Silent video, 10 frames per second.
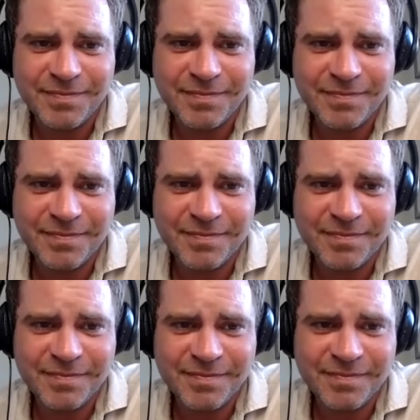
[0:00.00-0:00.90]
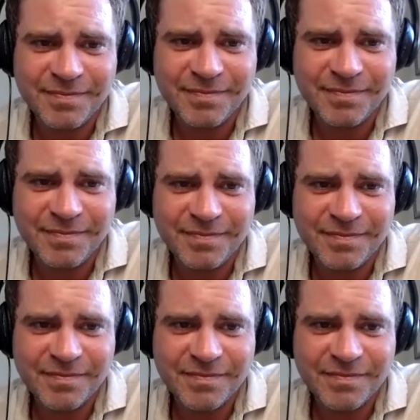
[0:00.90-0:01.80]

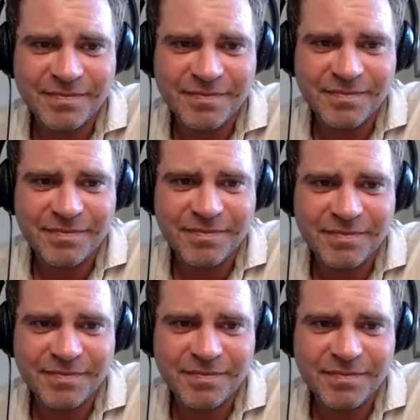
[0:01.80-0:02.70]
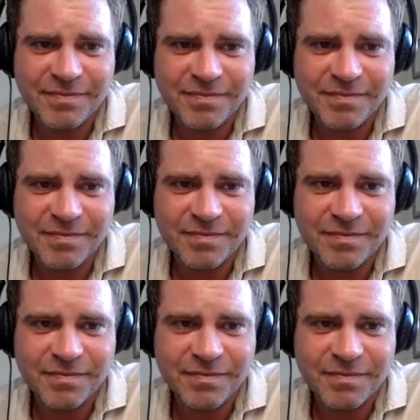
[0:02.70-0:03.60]

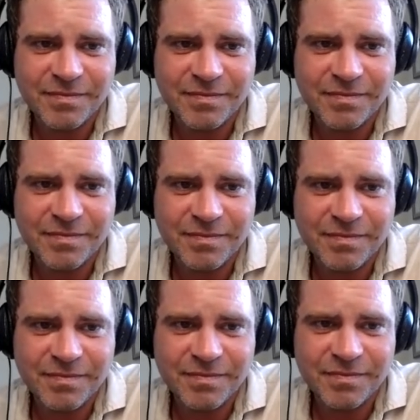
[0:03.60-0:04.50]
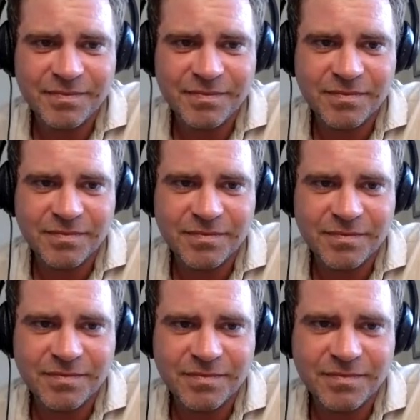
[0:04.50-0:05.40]

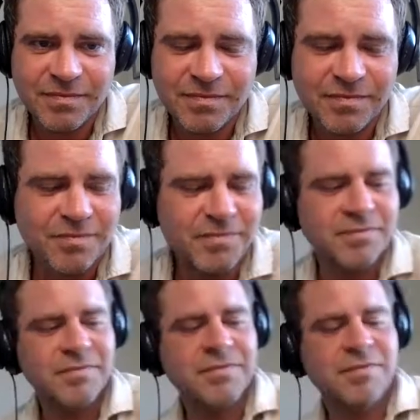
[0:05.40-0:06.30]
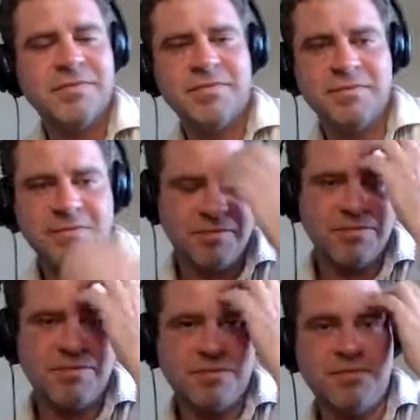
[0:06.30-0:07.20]

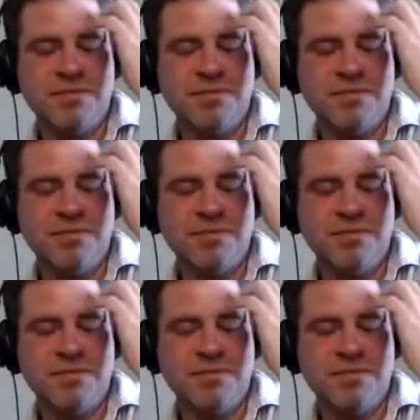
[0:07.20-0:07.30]
(silent)